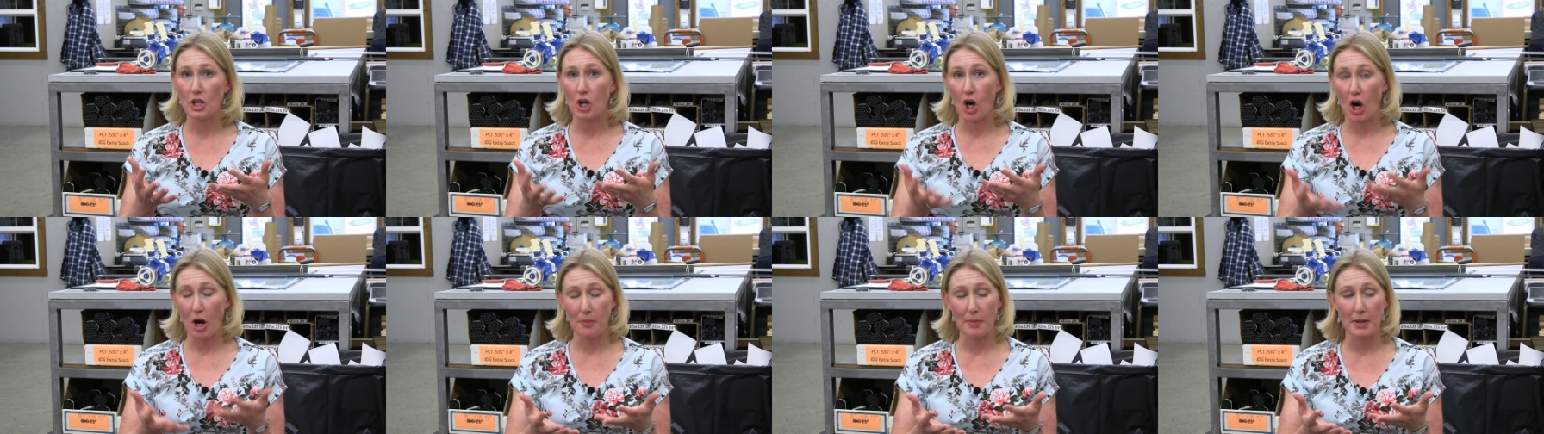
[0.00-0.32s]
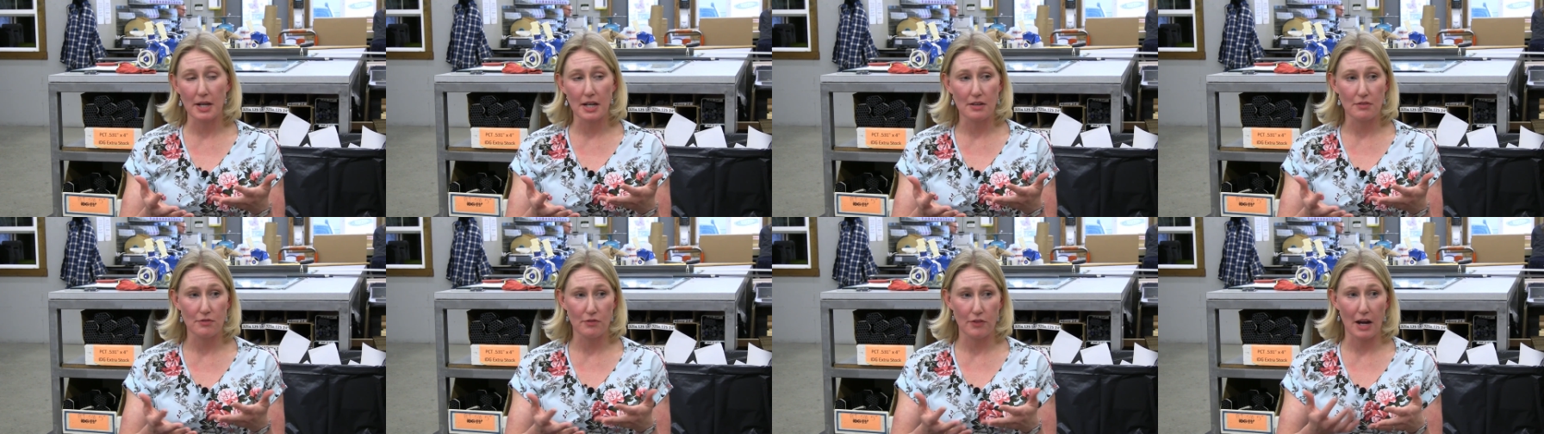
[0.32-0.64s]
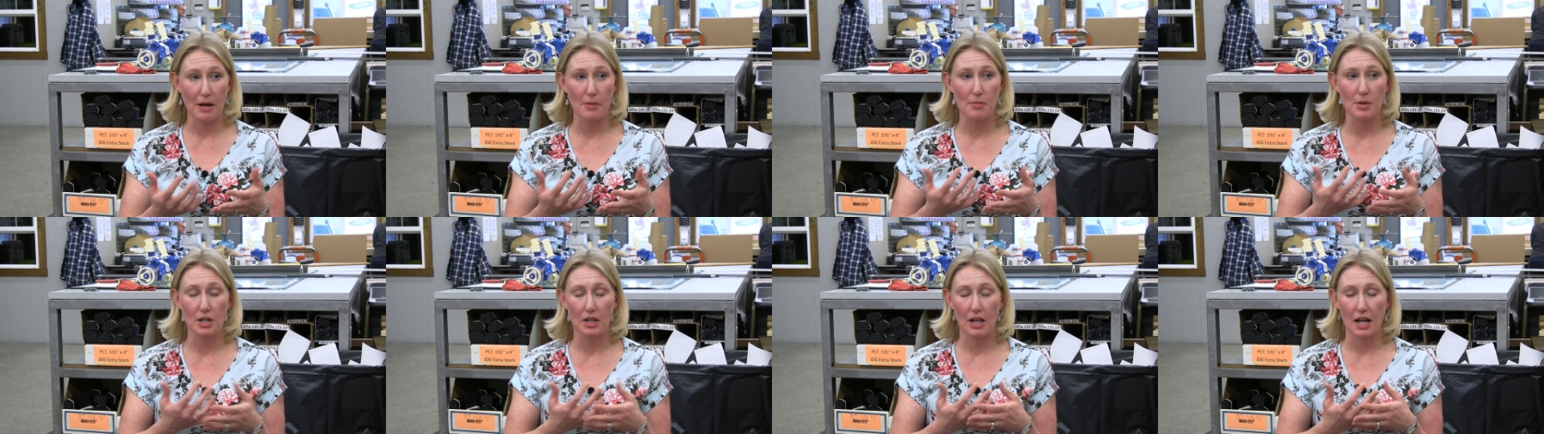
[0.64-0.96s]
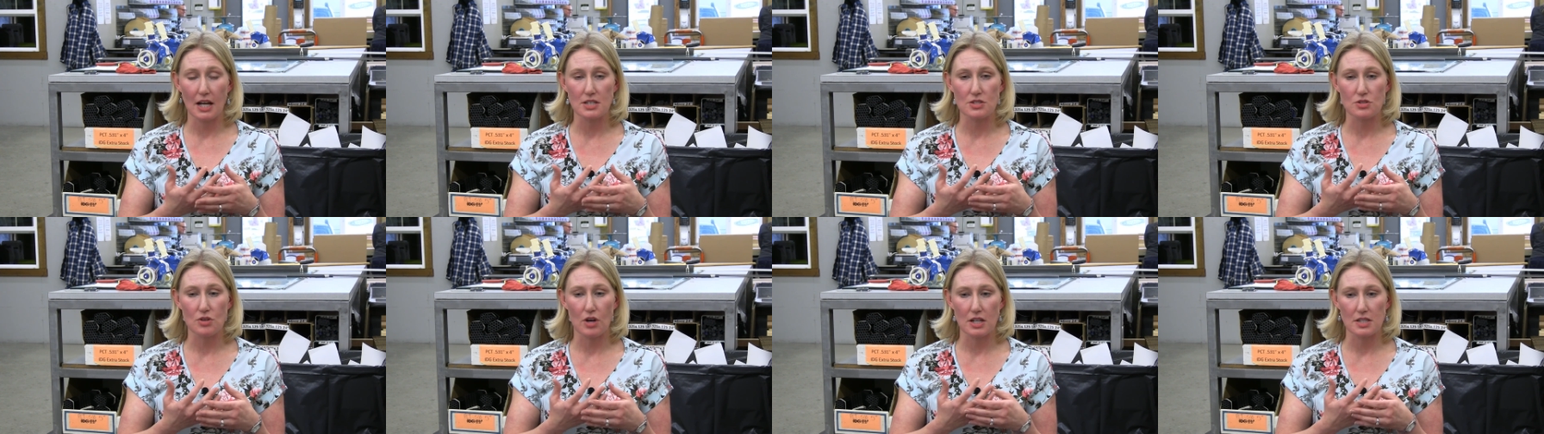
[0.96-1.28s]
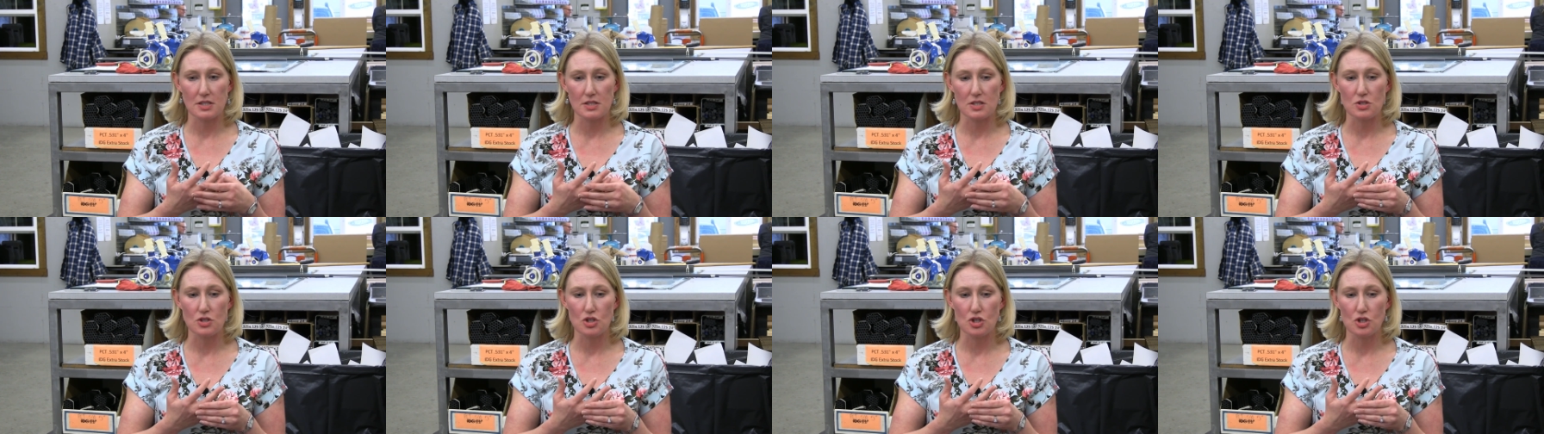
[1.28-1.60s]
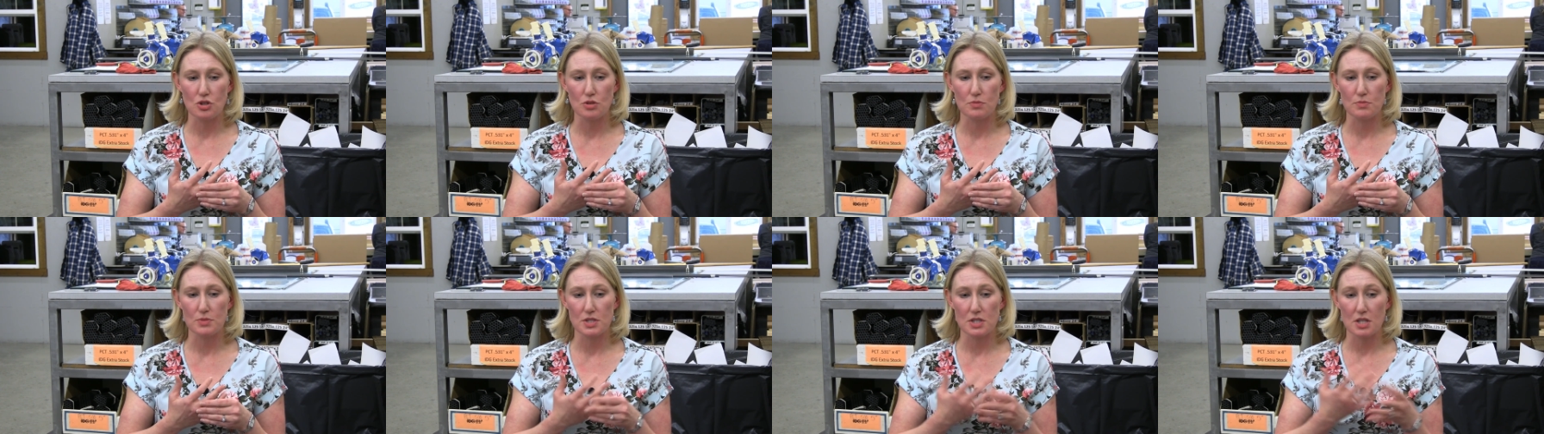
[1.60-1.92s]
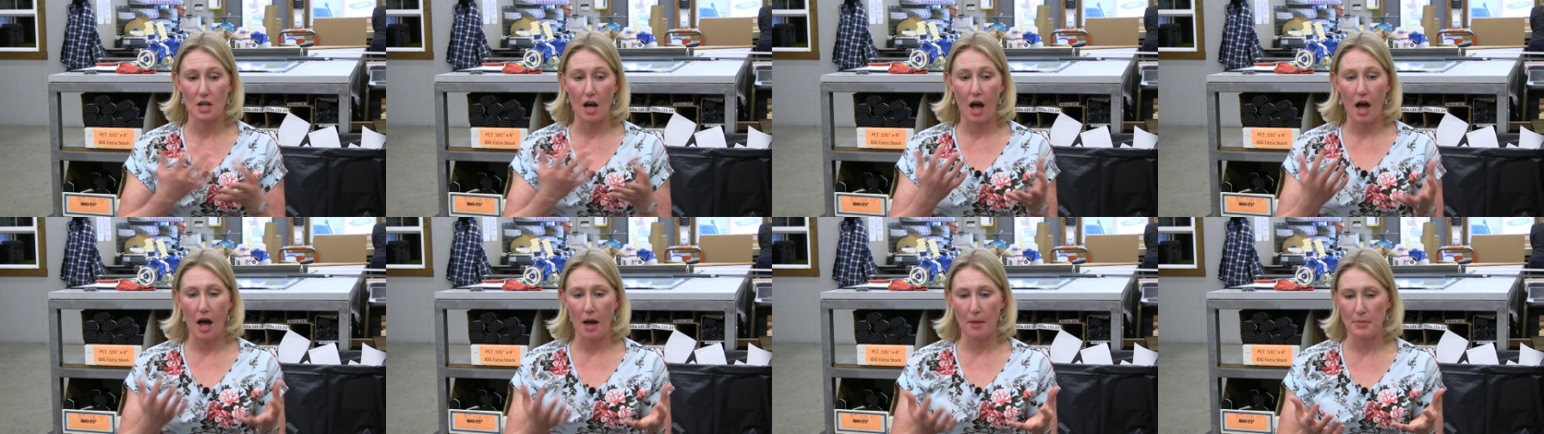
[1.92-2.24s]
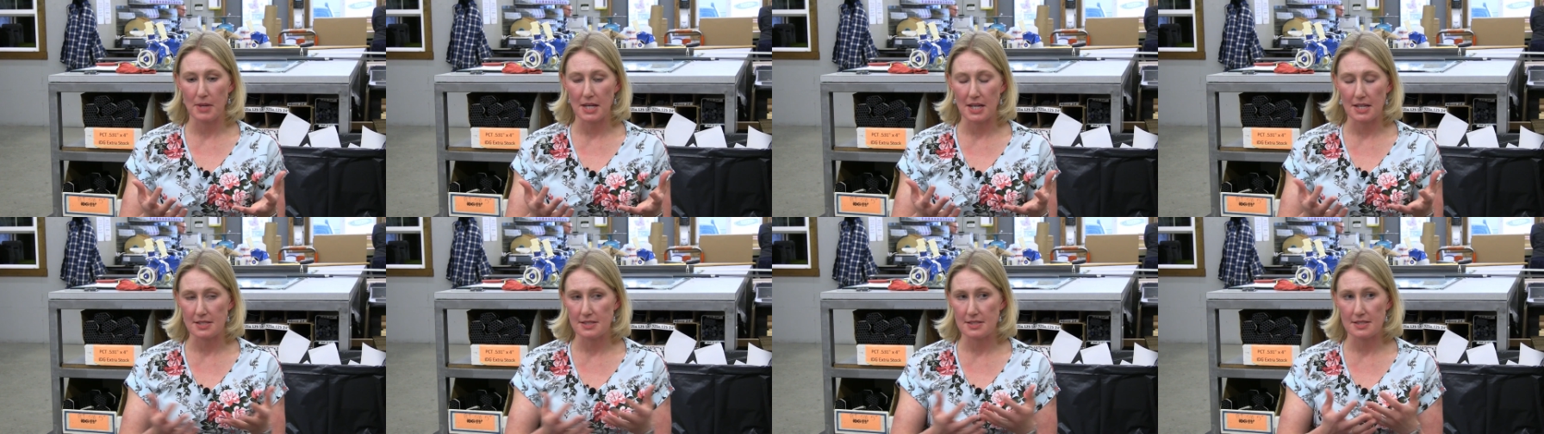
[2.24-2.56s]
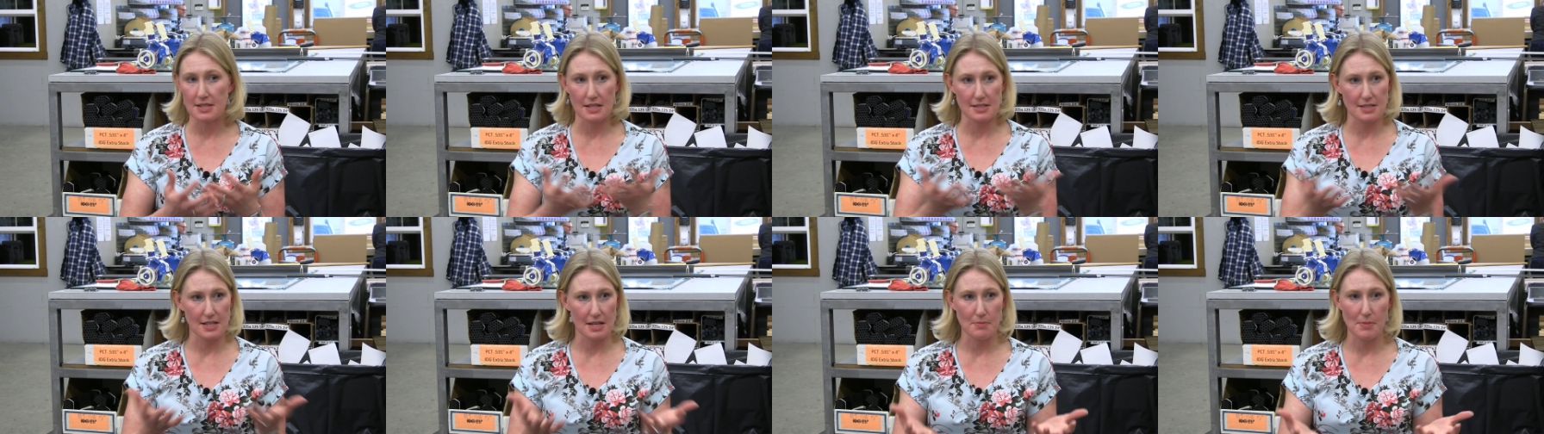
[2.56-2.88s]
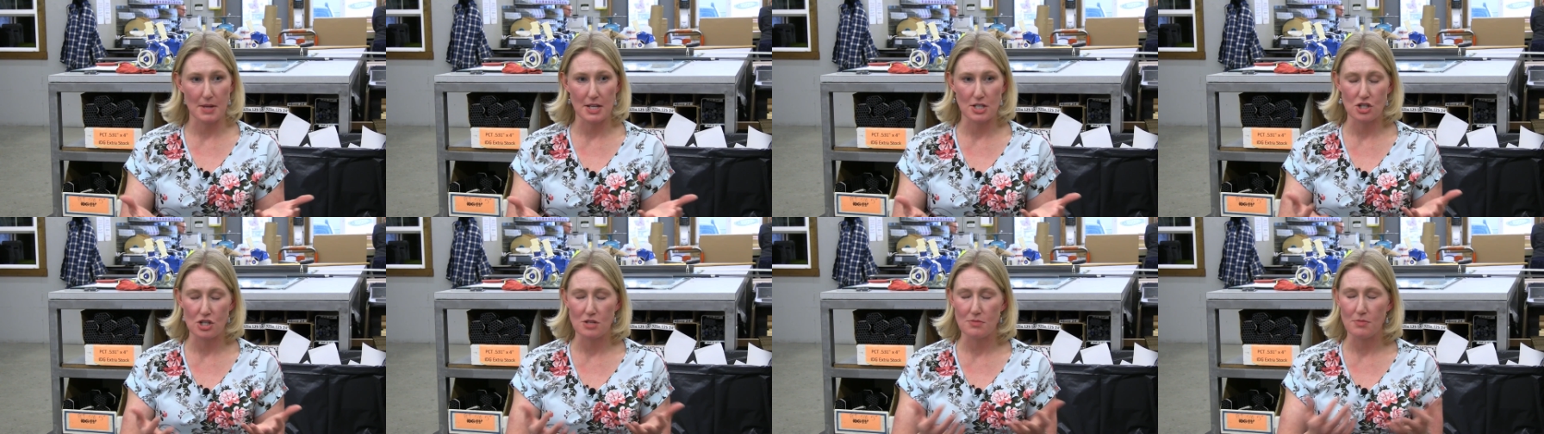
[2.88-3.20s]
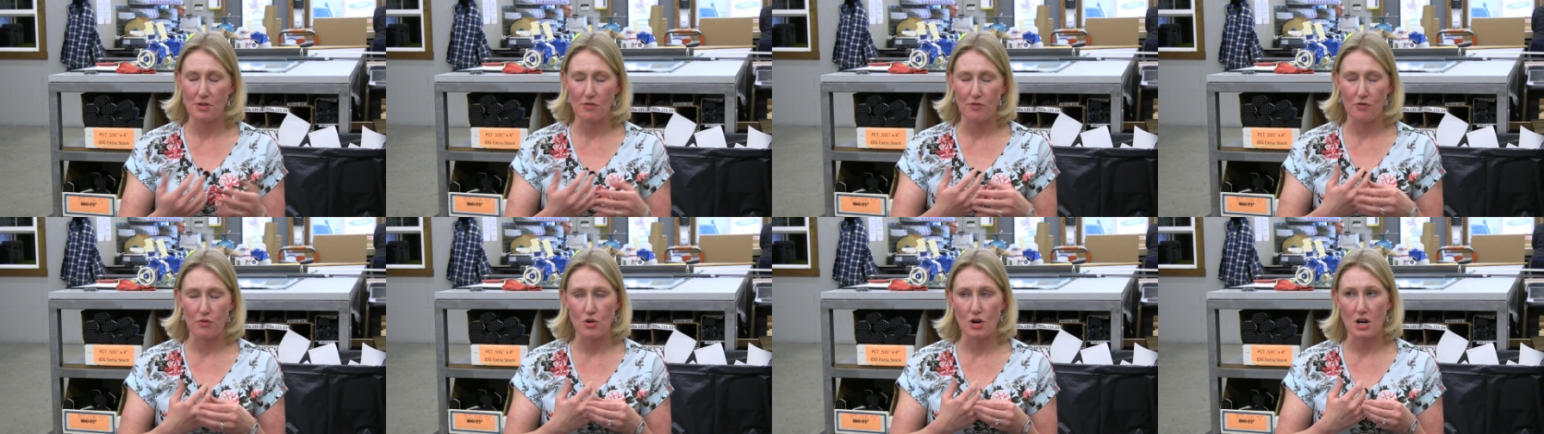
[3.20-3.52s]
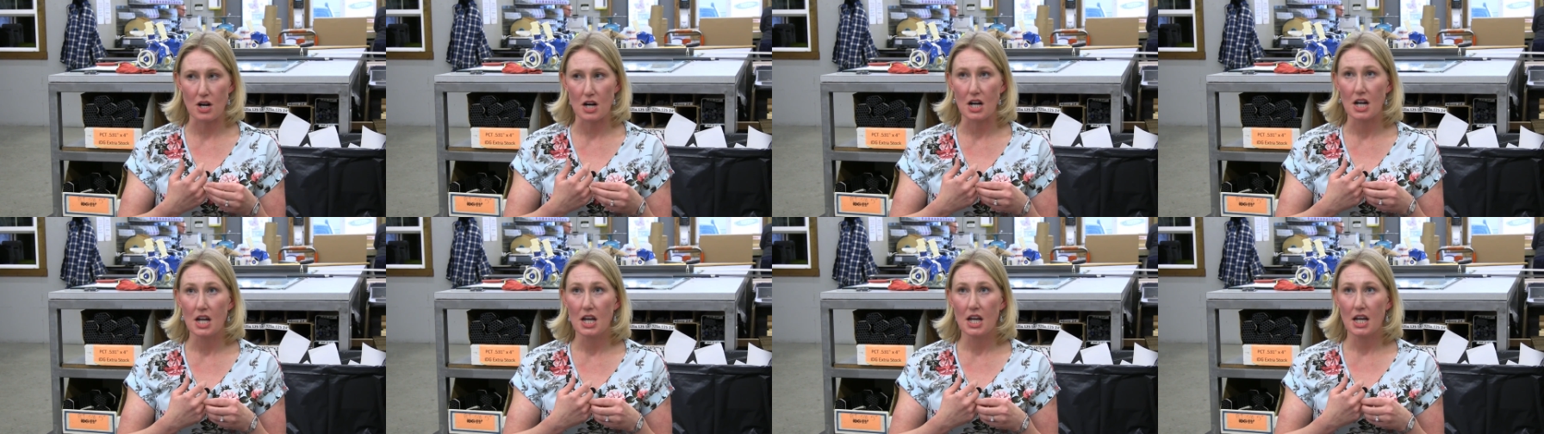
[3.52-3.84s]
carbon and fiberglass rods and tubes to hobbyists, as I mentioned before.